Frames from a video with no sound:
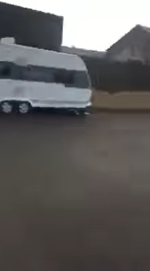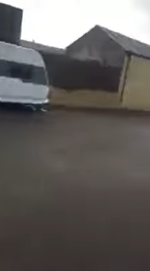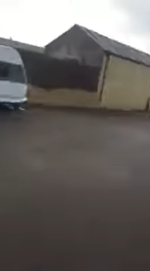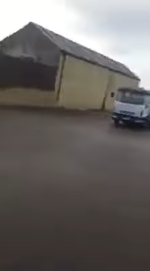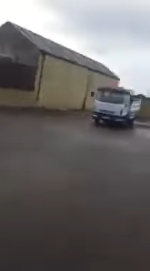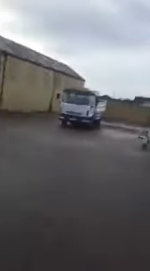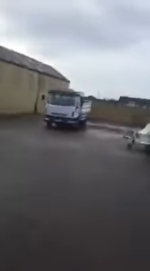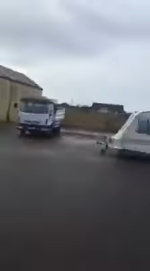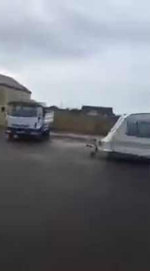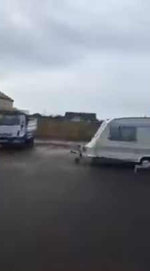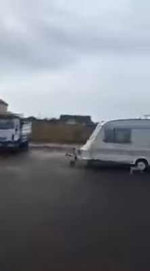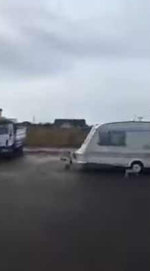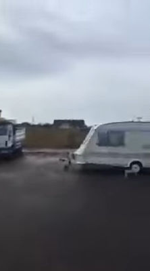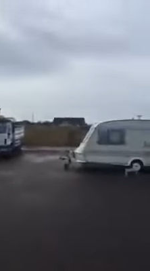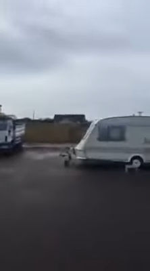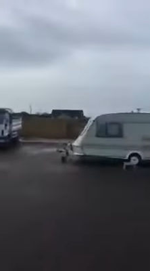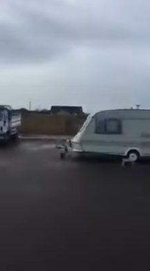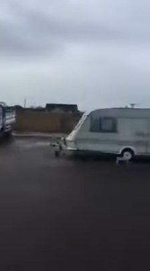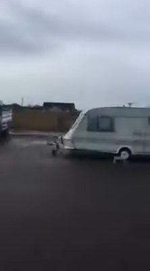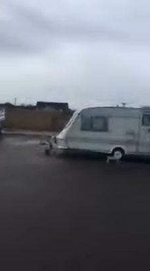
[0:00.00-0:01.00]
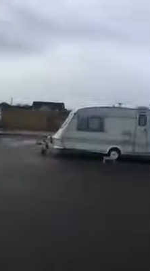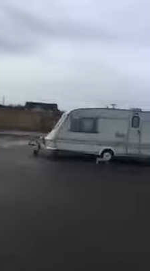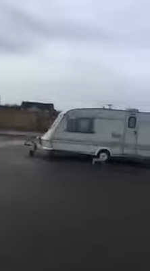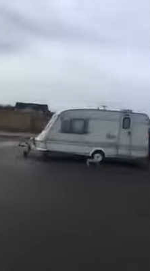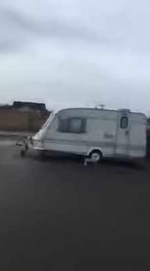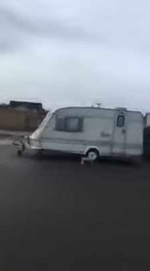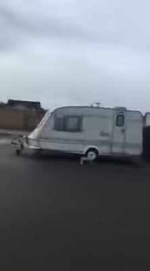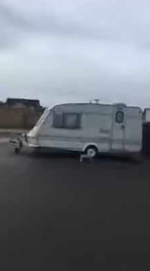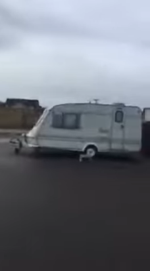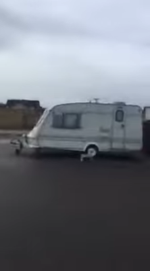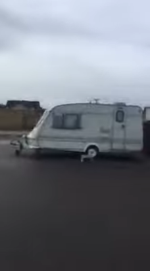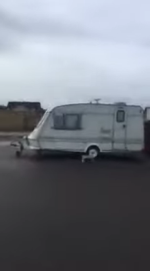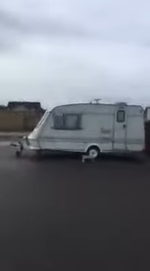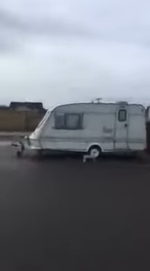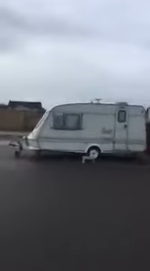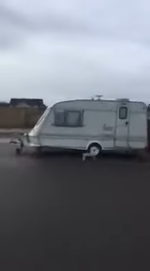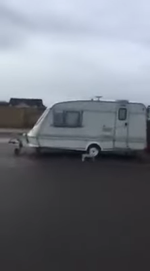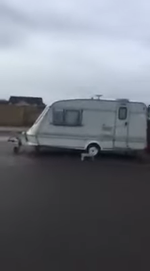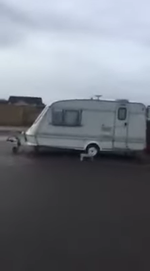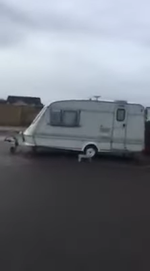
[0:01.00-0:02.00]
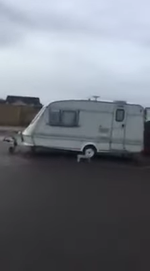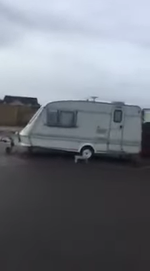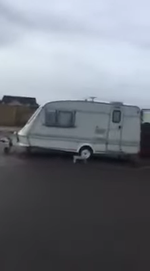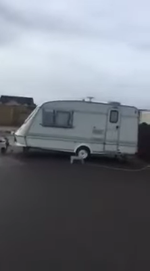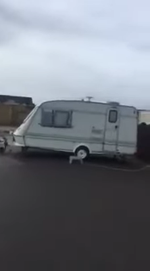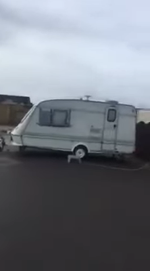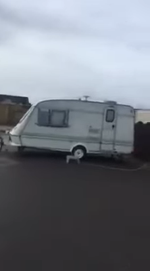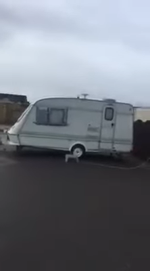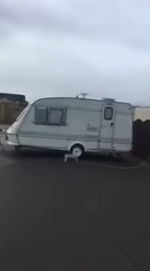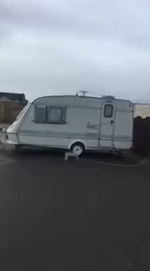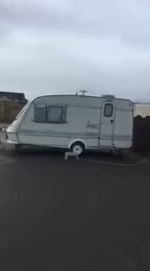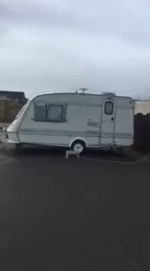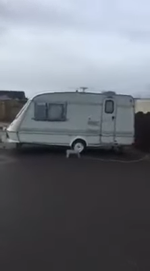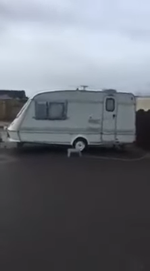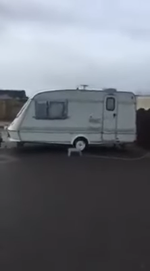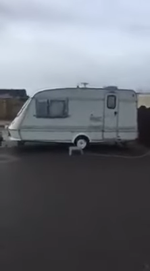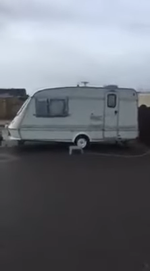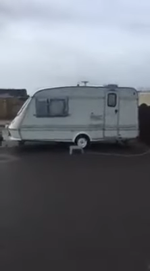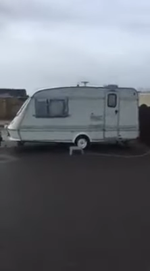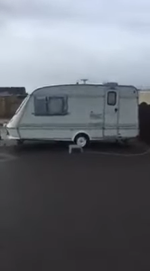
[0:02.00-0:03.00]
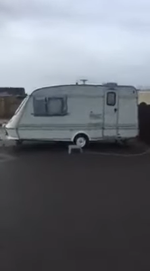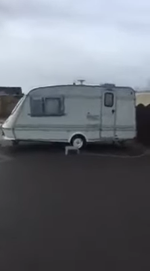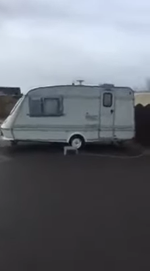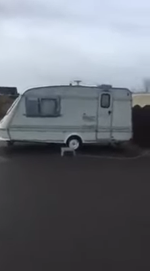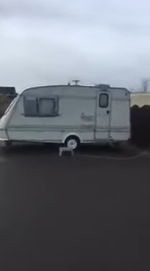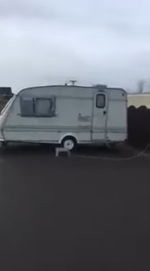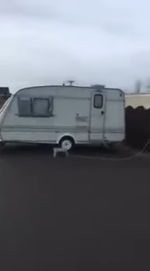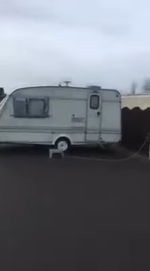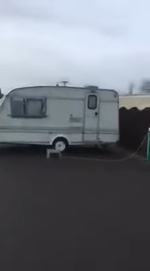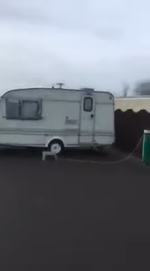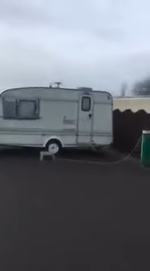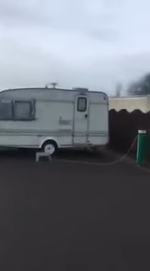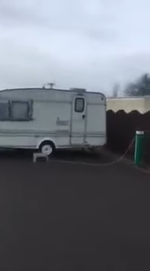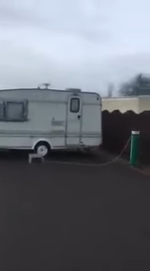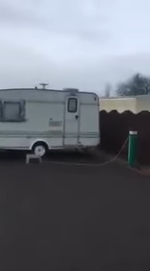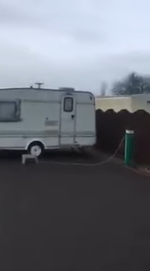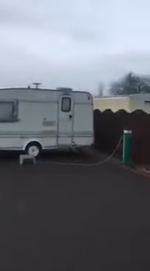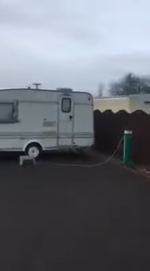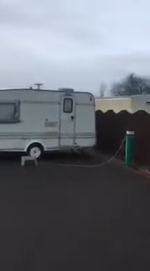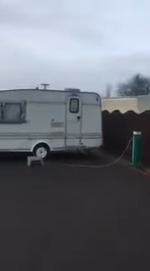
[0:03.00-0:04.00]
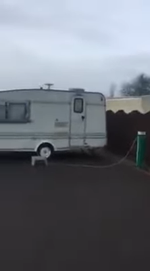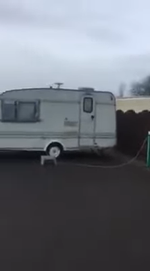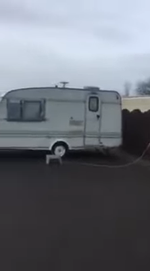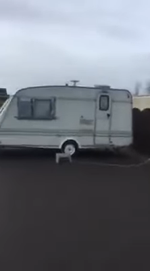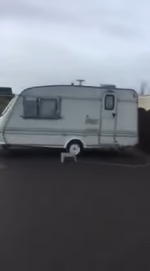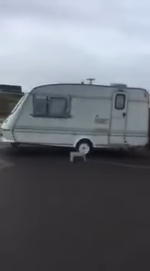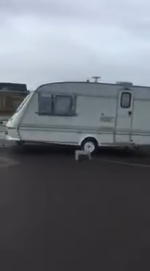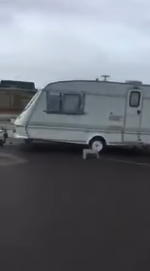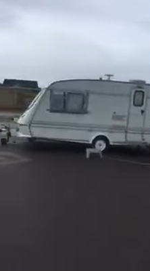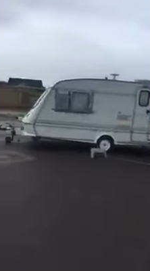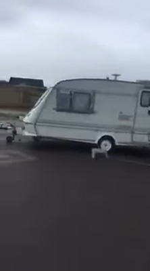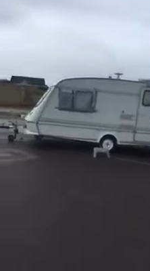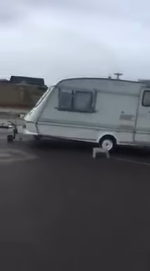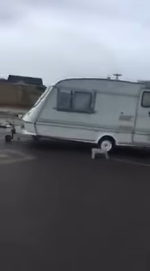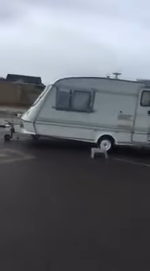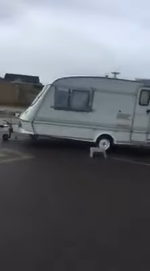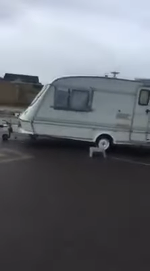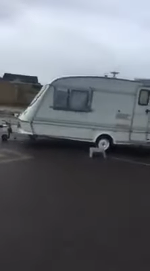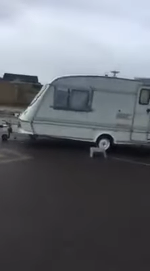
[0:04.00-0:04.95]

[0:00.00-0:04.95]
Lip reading: [unreadable: no face in view]